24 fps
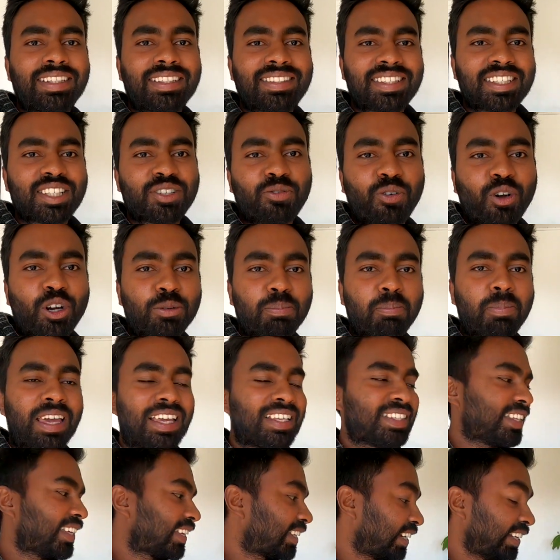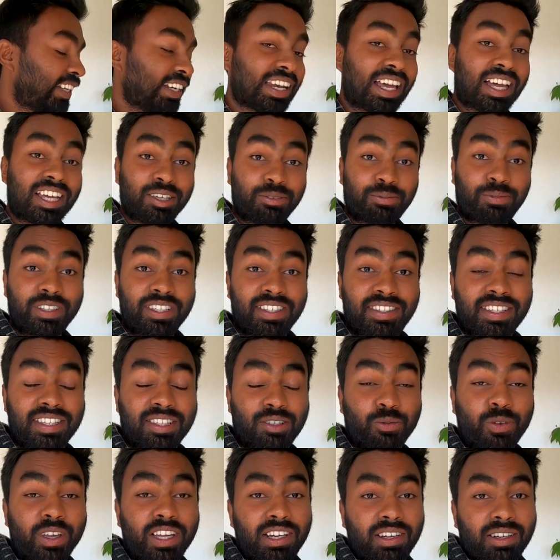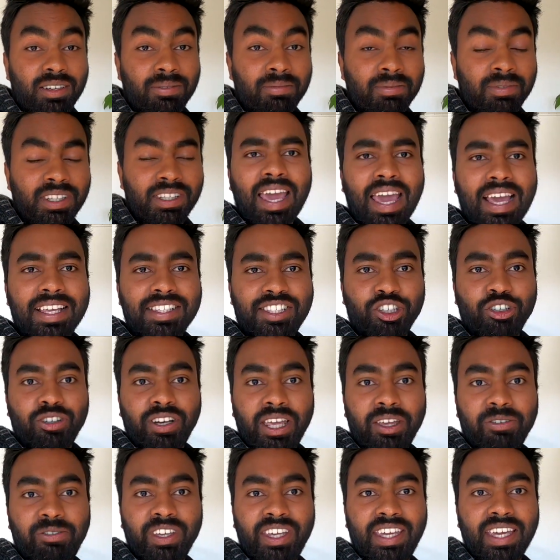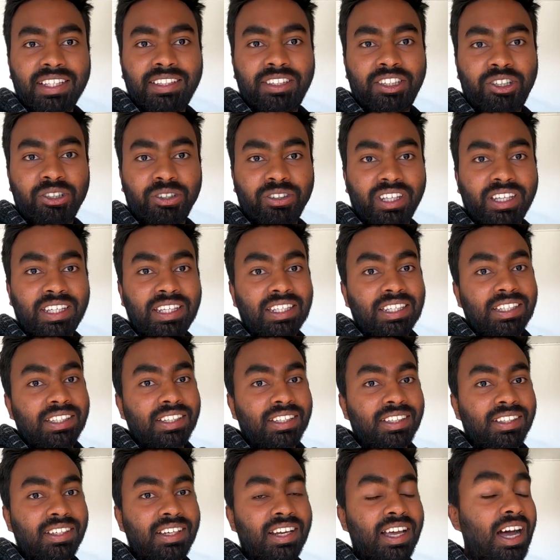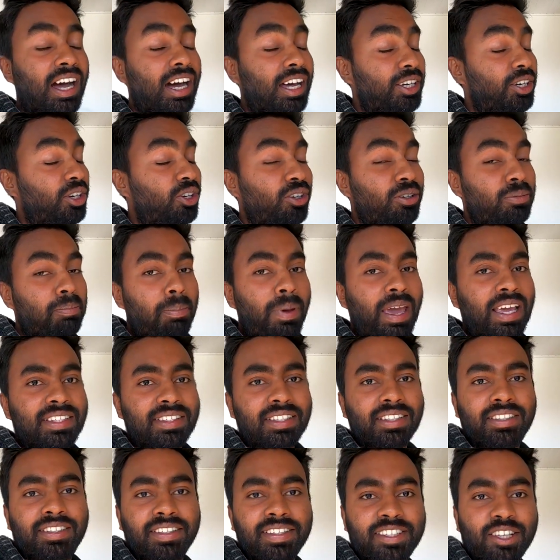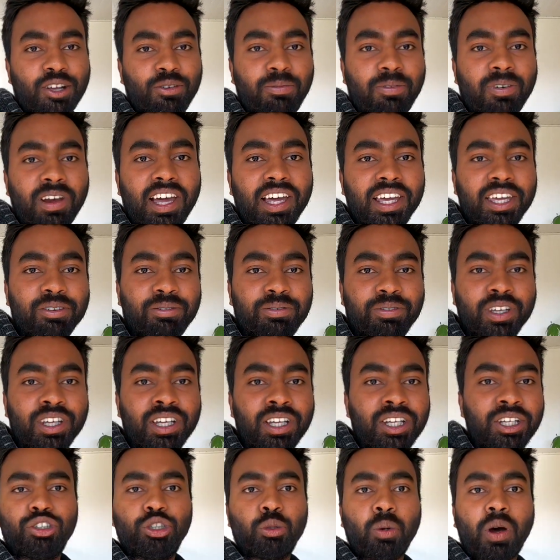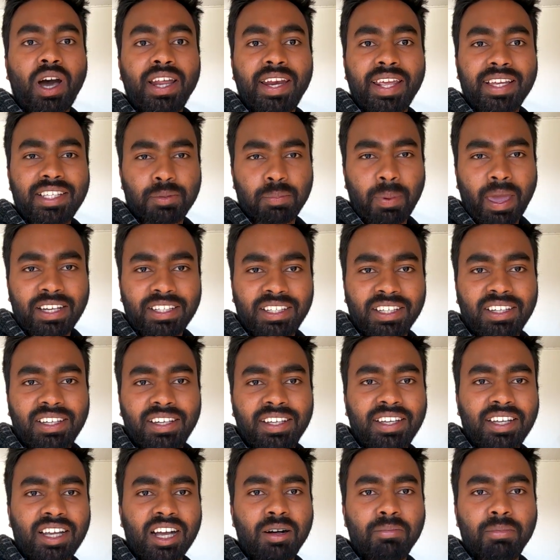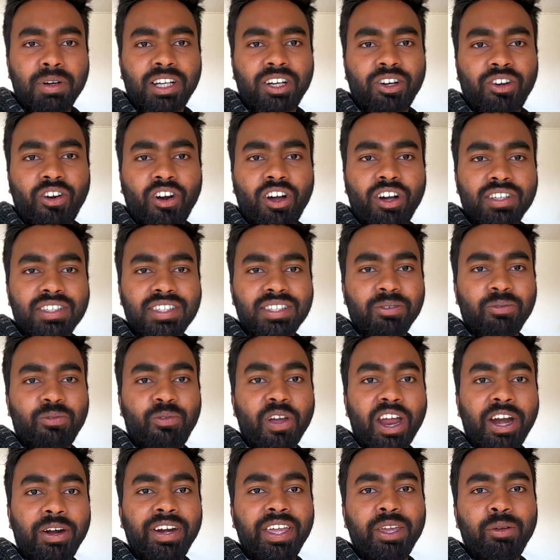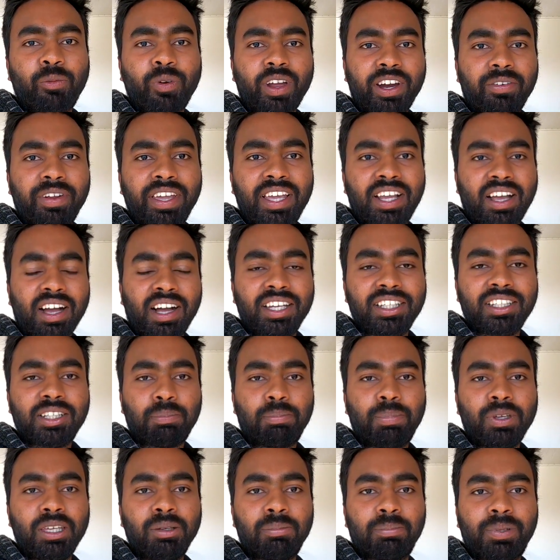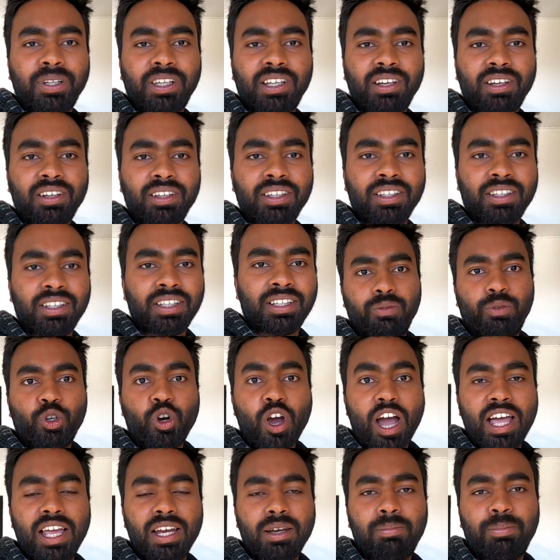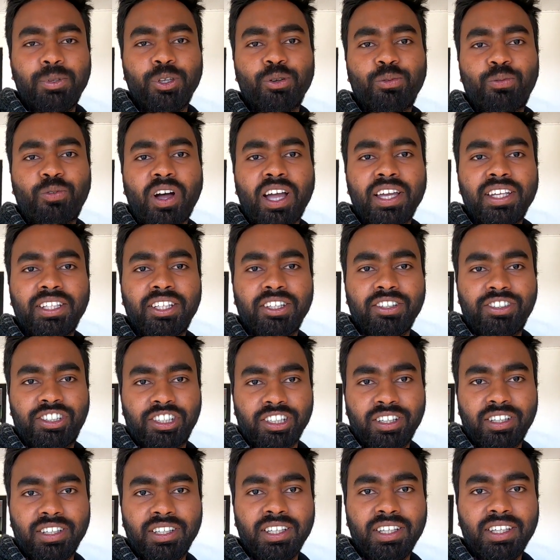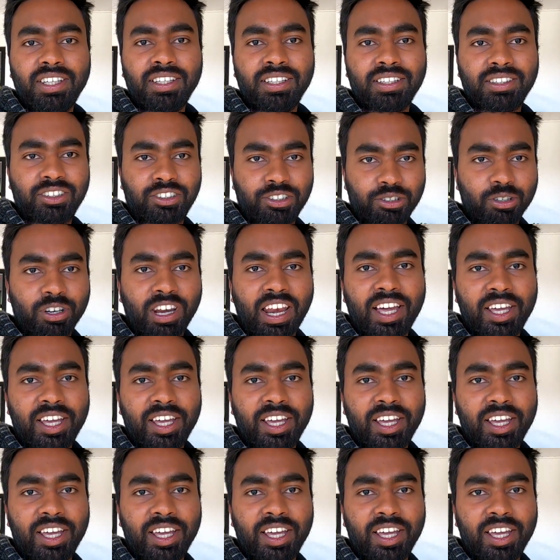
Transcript: This is what basically life is as well. As you navigate through the hidden, unknown passages of life, you unexpectedly come across very, very kind people who help you find your journey through